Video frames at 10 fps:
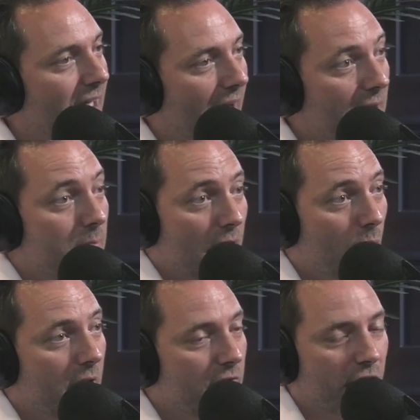Can it be a
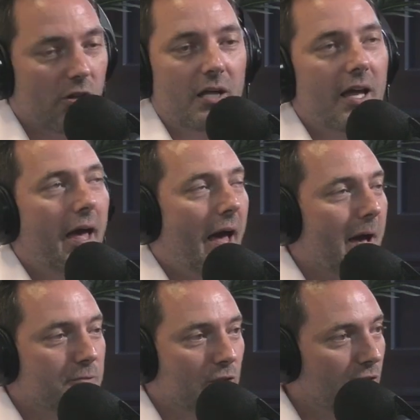windfall?
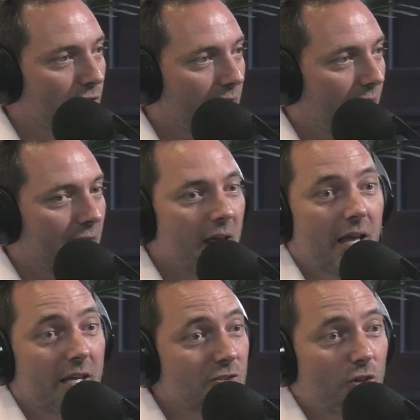Absolutely.
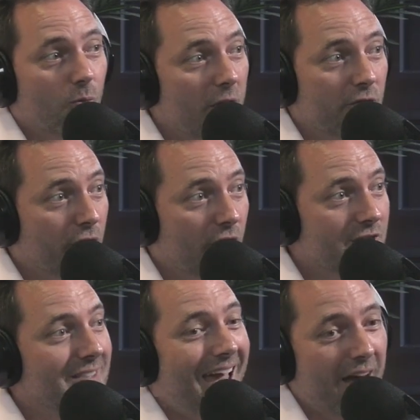Is there windfalls
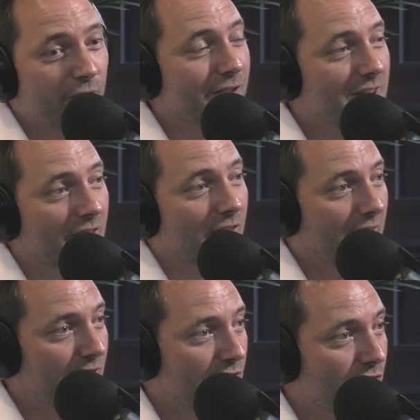in every single
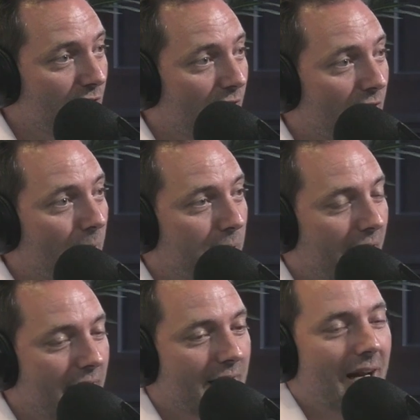industry on our
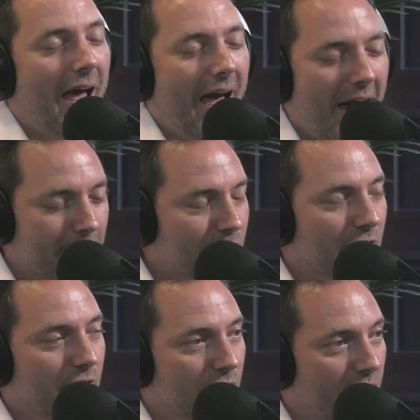planet?
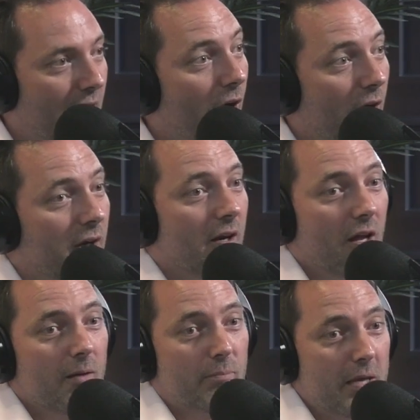Absolutely. Are
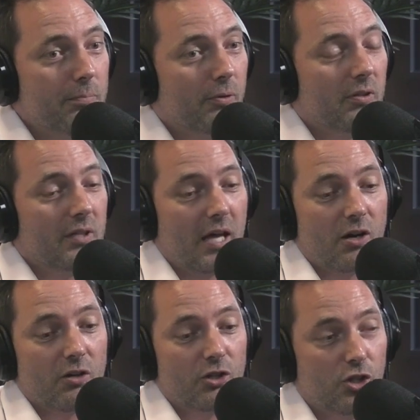people that
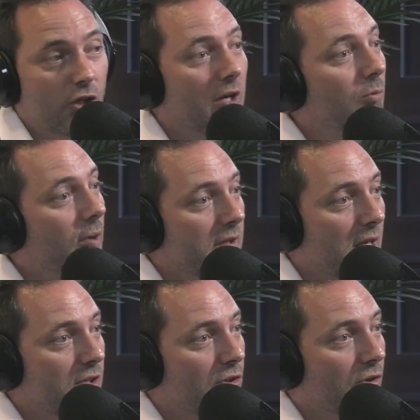are good at what
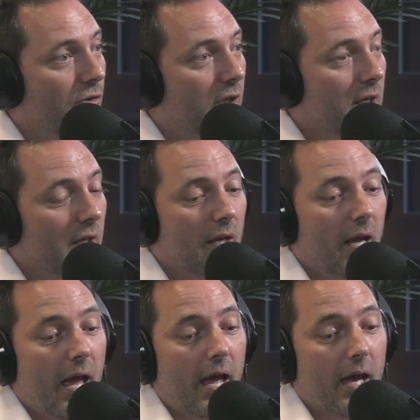they do,
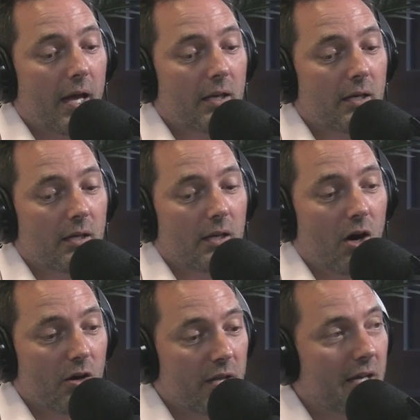and
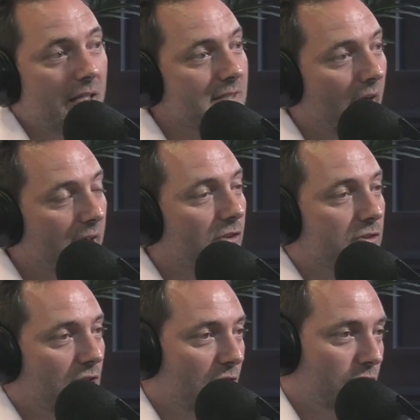are they entitled
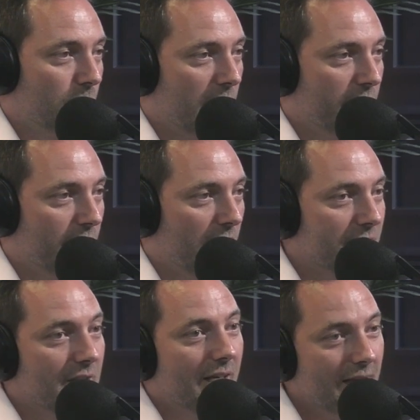to those
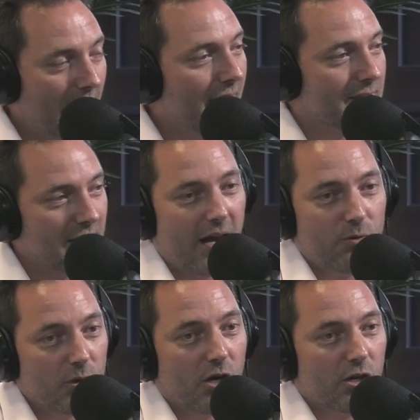windfalls? Yes, I
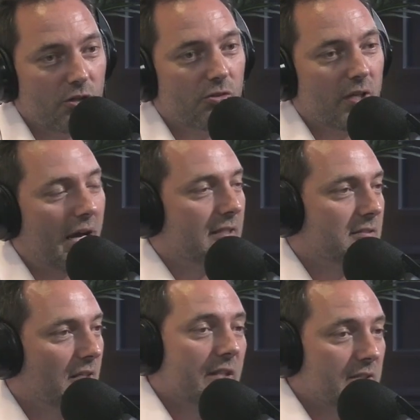would argue
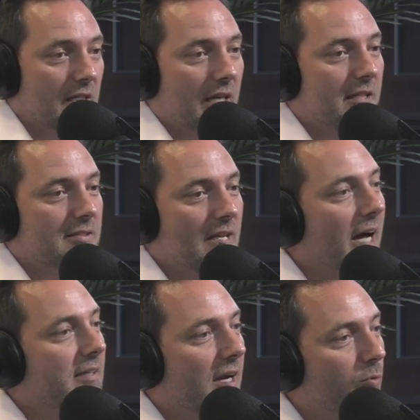yes. Listen, it's
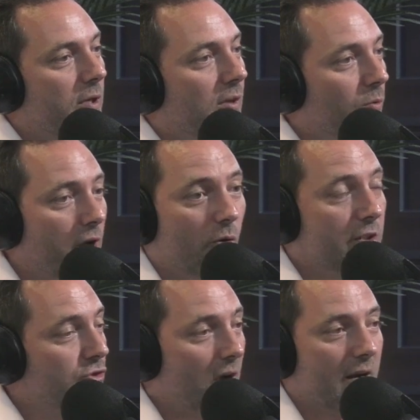not that we
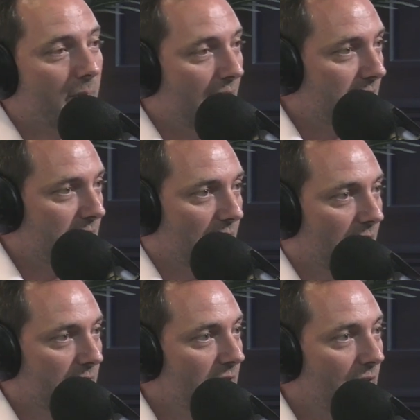always try to make a
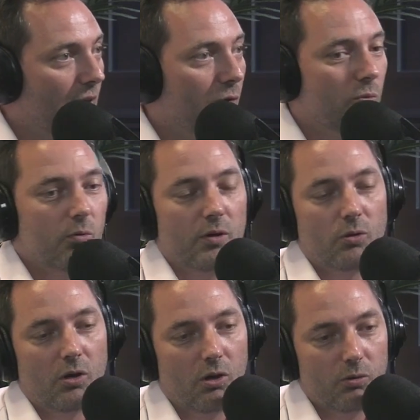deal. We
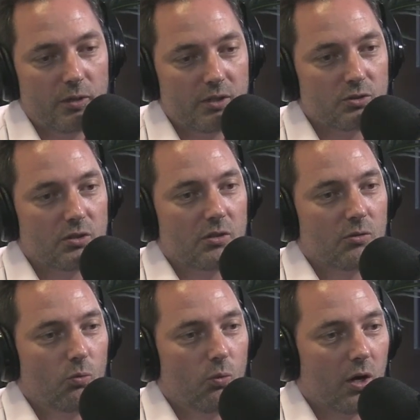will always
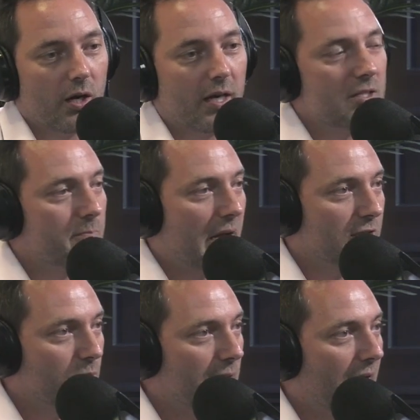work as
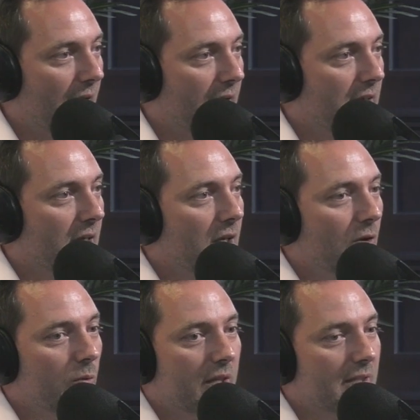best we can
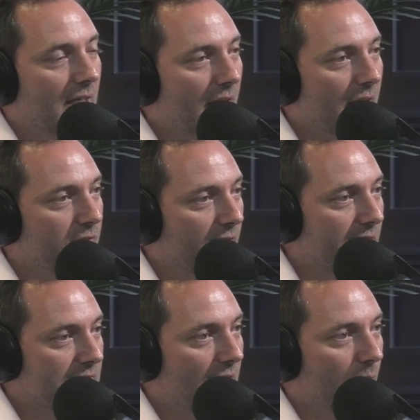within the
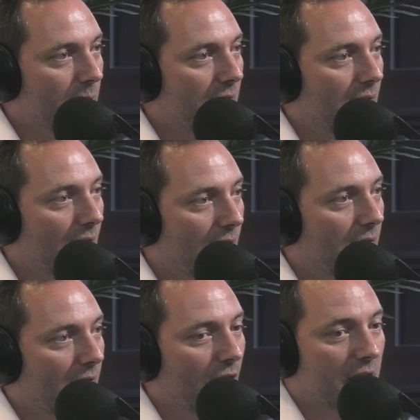confines that we
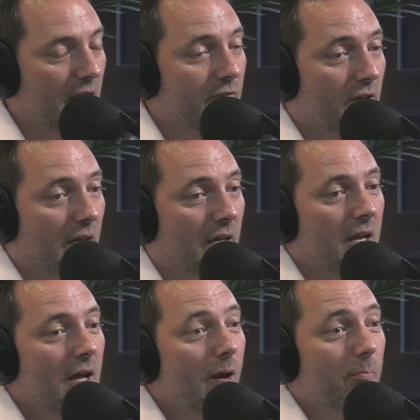are given.
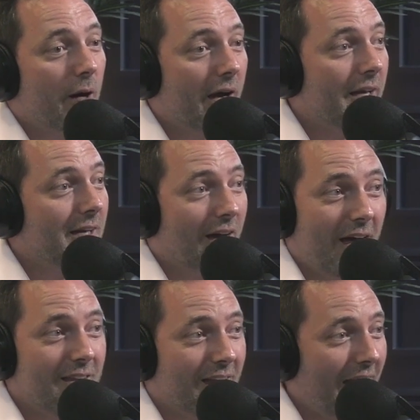But
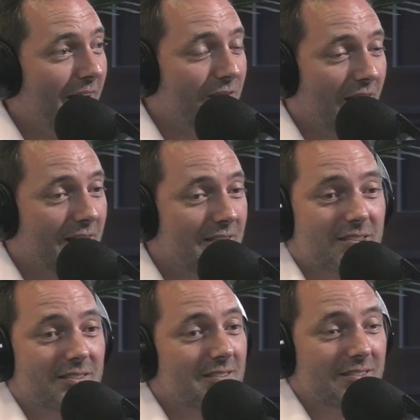the caveat is
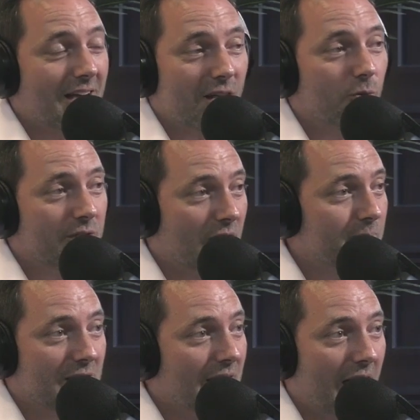it's not always up
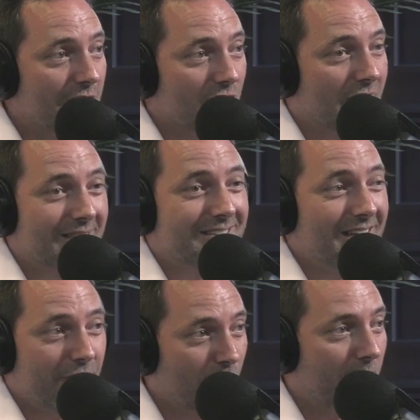to the agent. It's
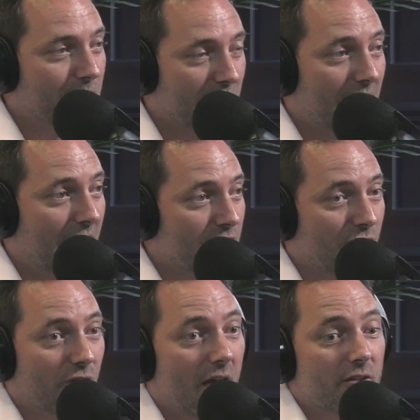never up to the
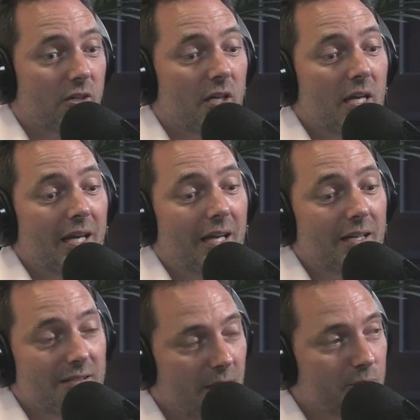agent. Rather, it
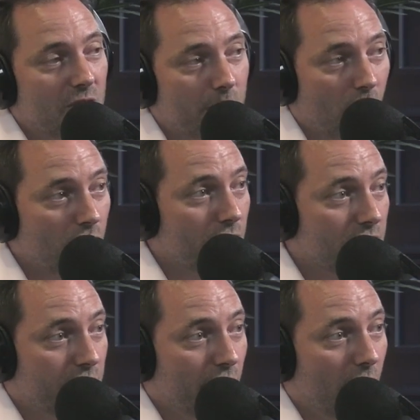is up to the
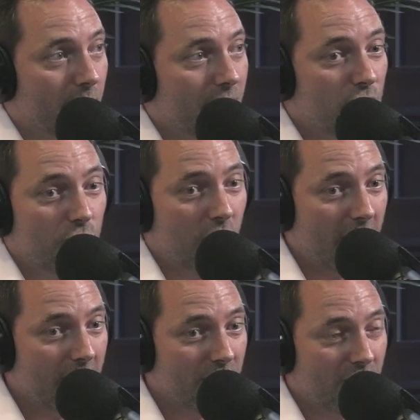brokerage firm. You
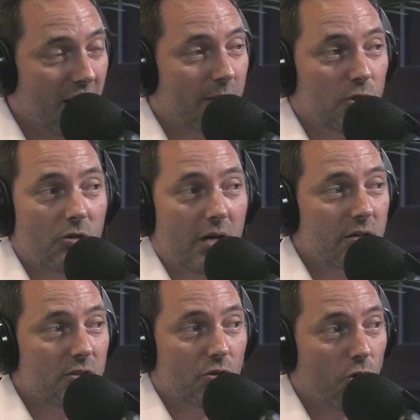hired them. You
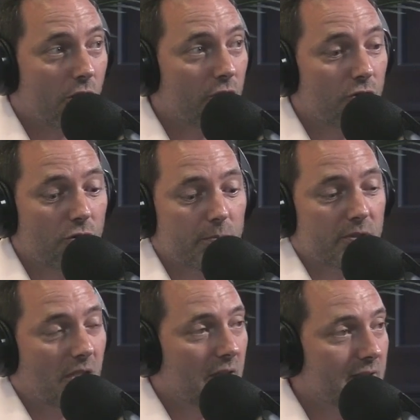hired the Corcoran Group or
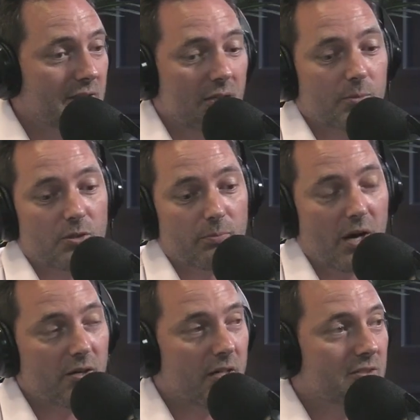Douglas Elliman or
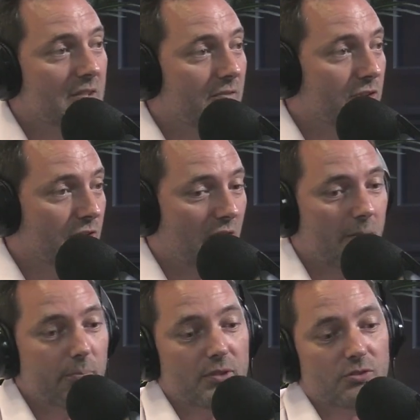Brown Harris Stevens or
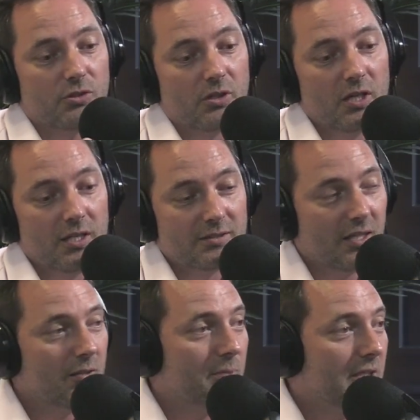Compass or
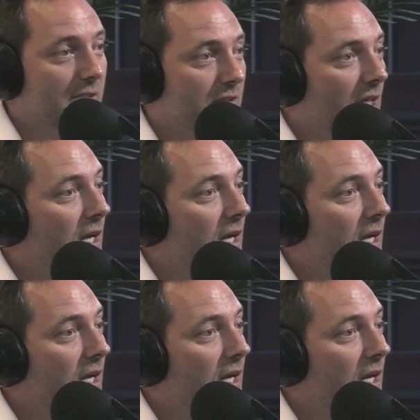Sotheby's.